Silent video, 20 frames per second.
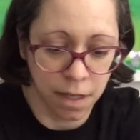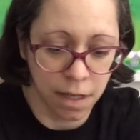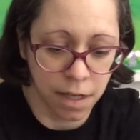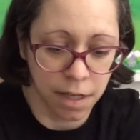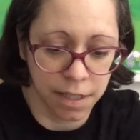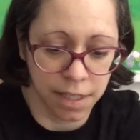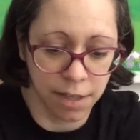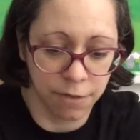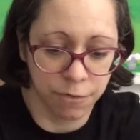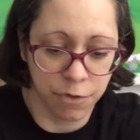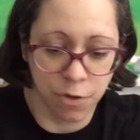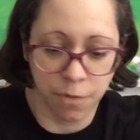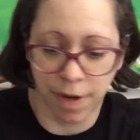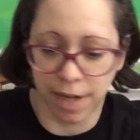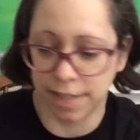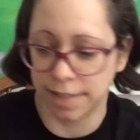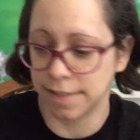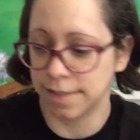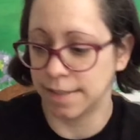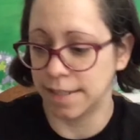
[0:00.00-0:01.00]
If you
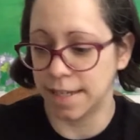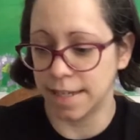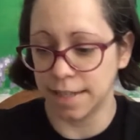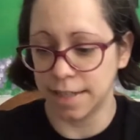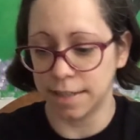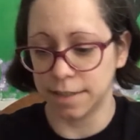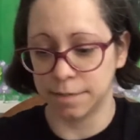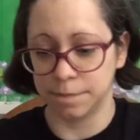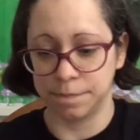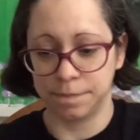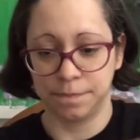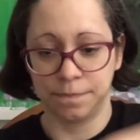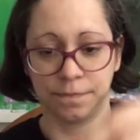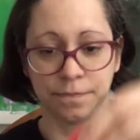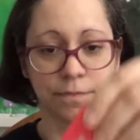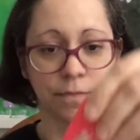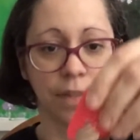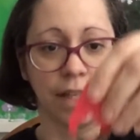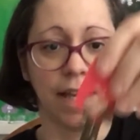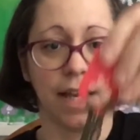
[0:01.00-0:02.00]
want to see it,
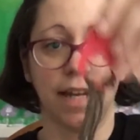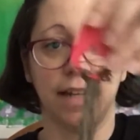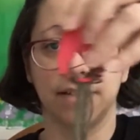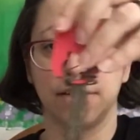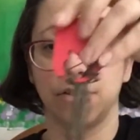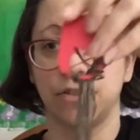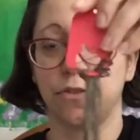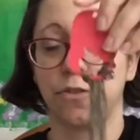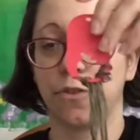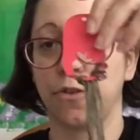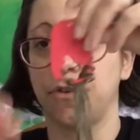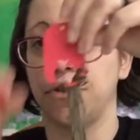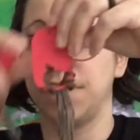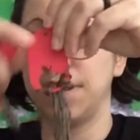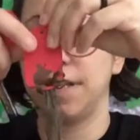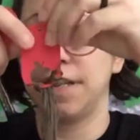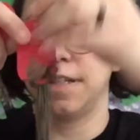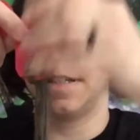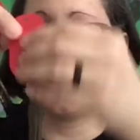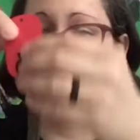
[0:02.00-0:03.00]
it is
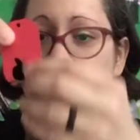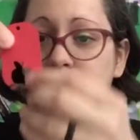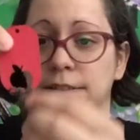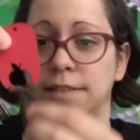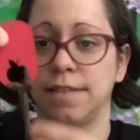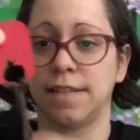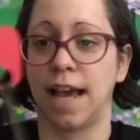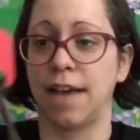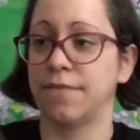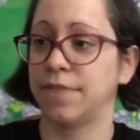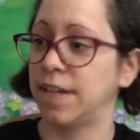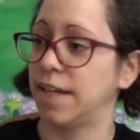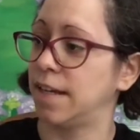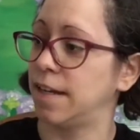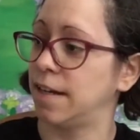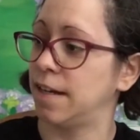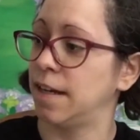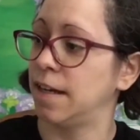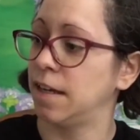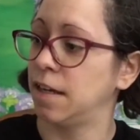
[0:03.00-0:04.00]

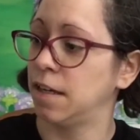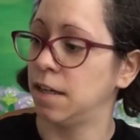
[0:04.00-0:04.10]
37,